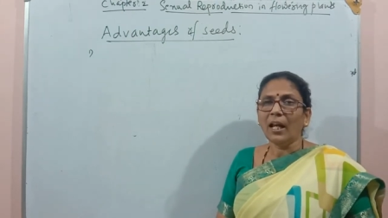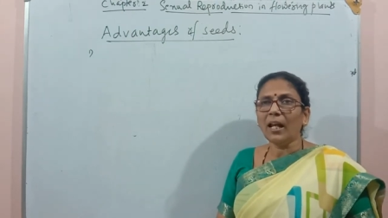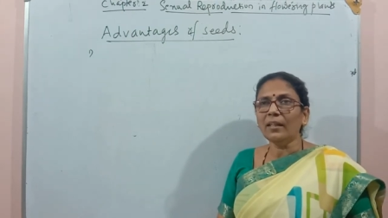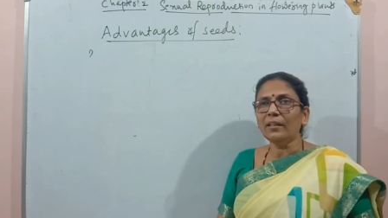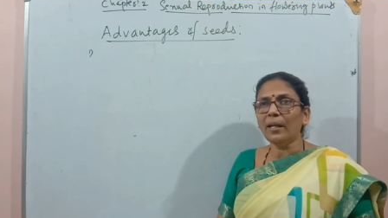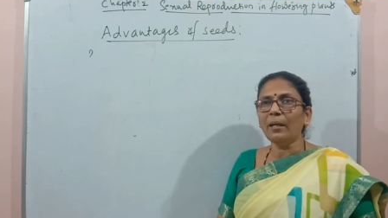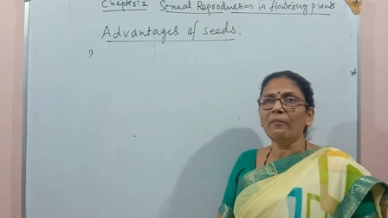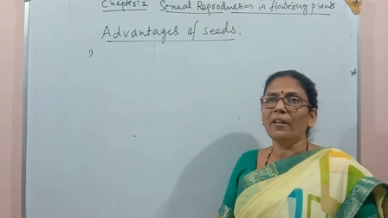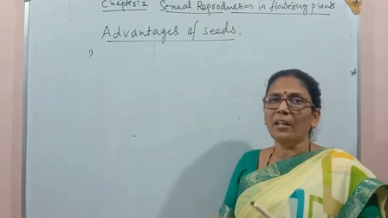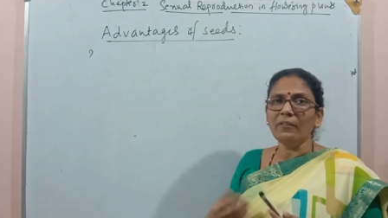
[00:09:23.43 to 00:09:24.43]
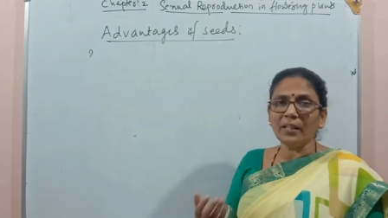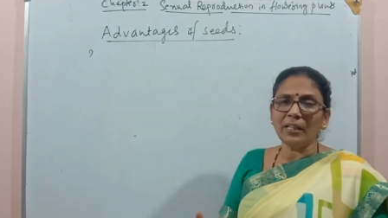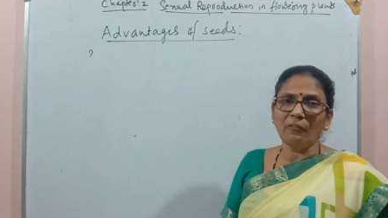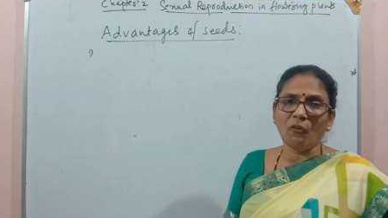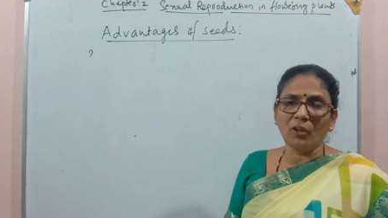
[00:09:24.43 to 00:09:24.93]
and wherever
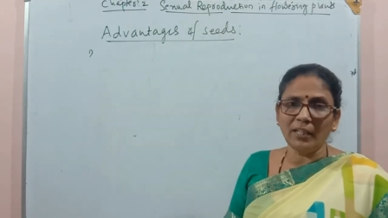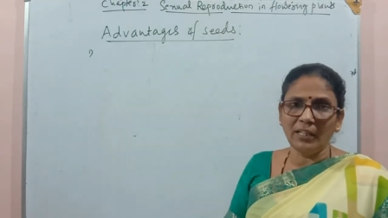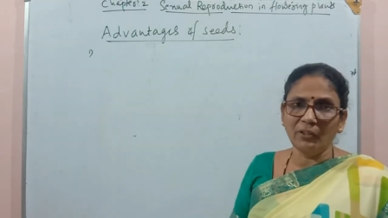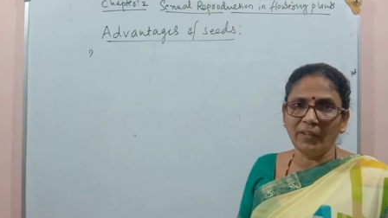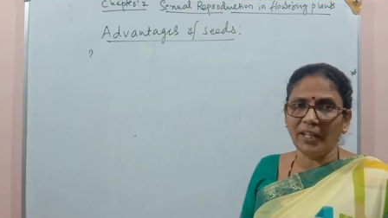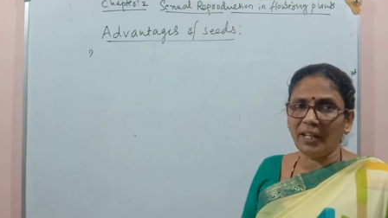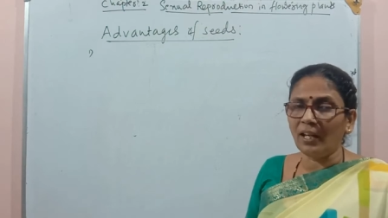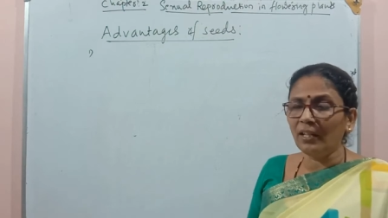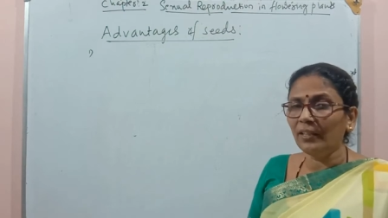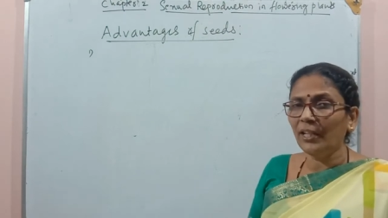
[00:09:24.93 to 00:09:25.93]
they fall in new area,